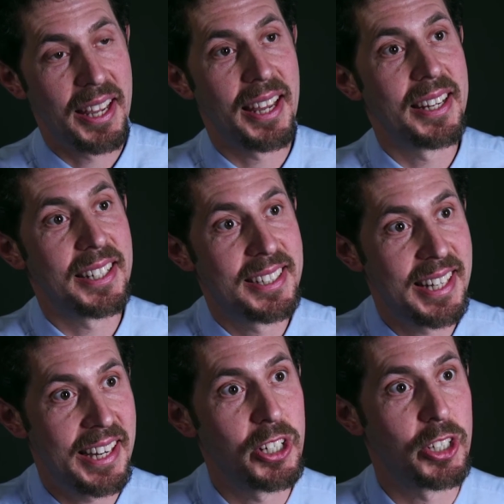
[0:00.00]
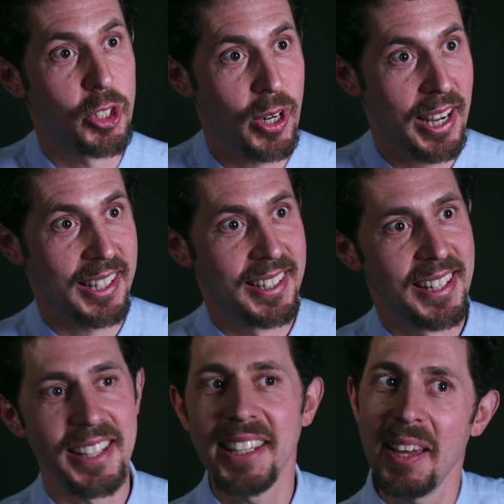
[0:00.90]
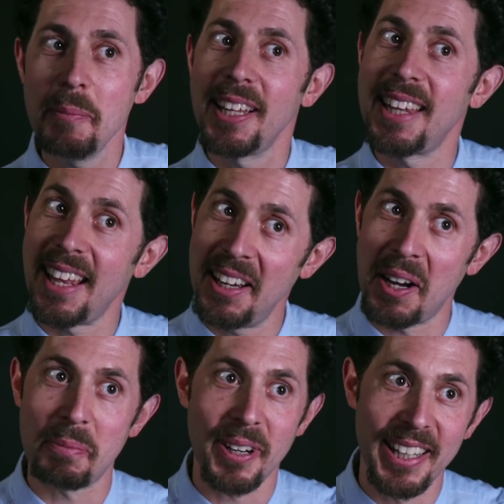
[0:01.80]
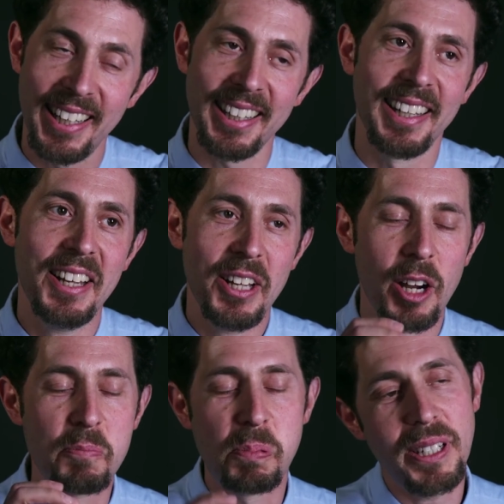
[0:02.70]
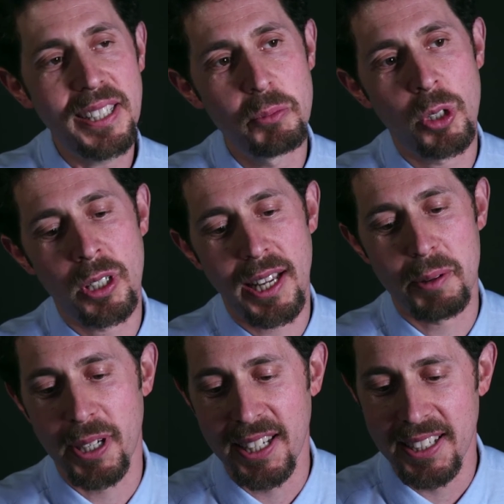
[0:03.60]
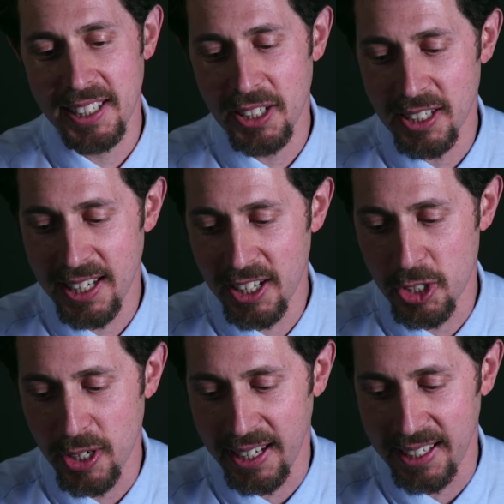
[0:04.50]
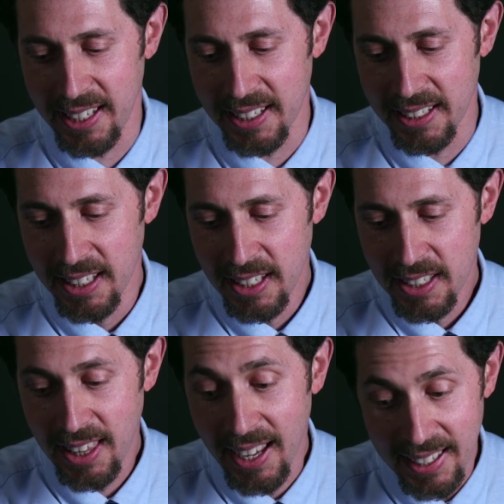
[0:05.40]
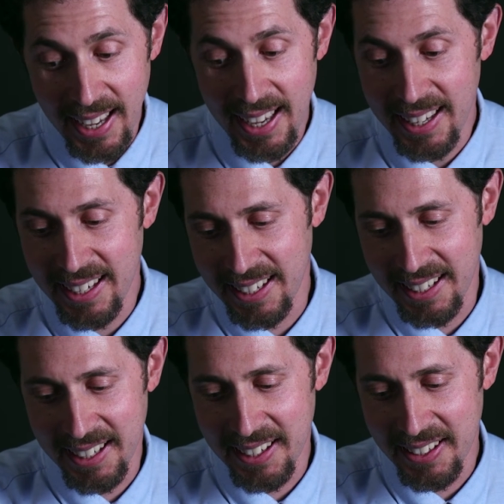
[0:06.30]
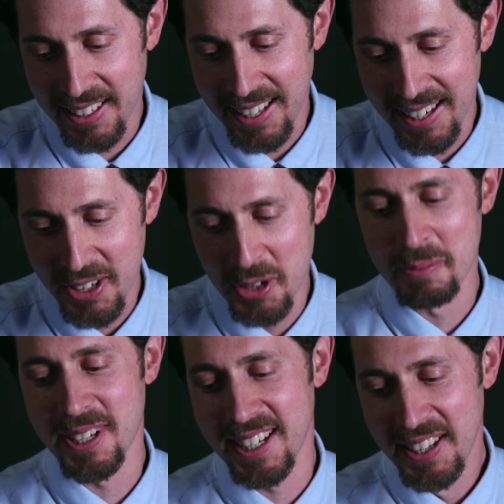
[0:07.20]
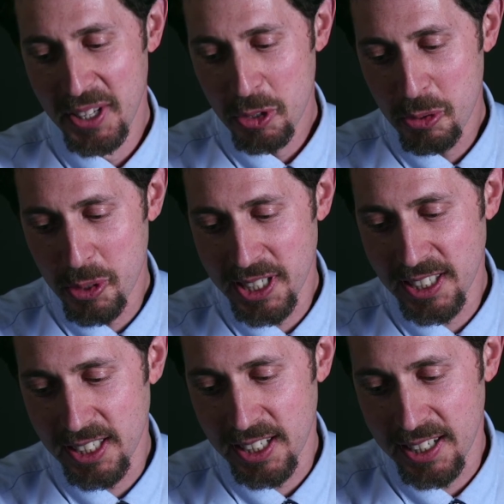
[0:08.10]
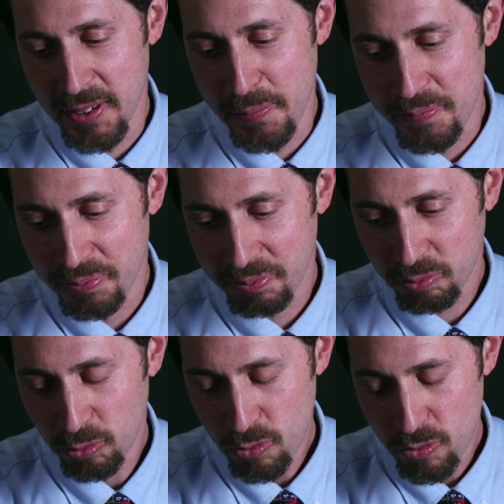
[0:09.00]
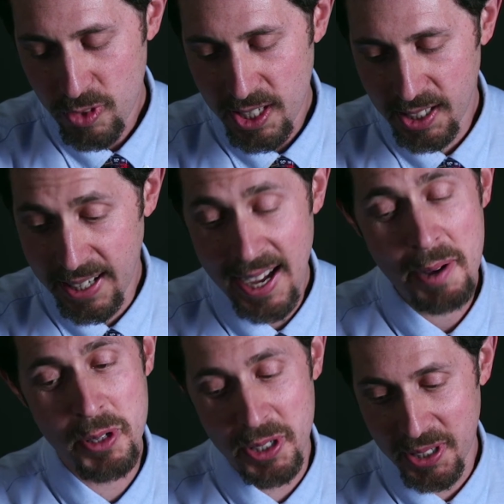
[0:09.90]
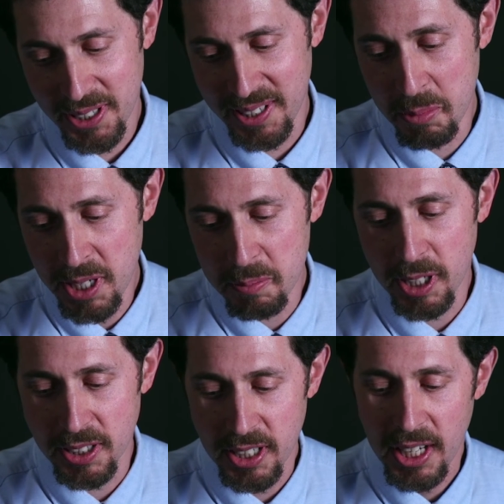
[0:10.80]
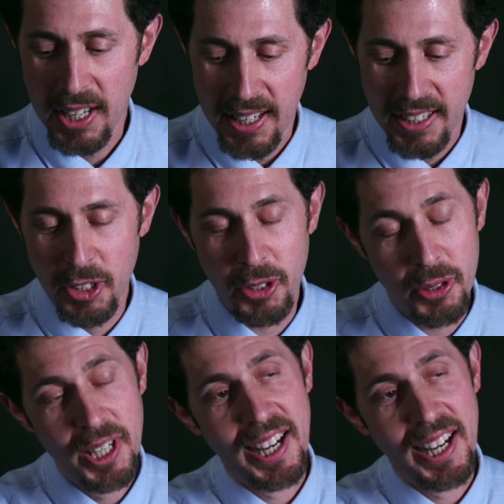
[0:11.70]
and a tenure track. Now you can't make that up, right? Like a brick and mortar library and a tenure track. And then thank God that Norman was calmer than me because, I'm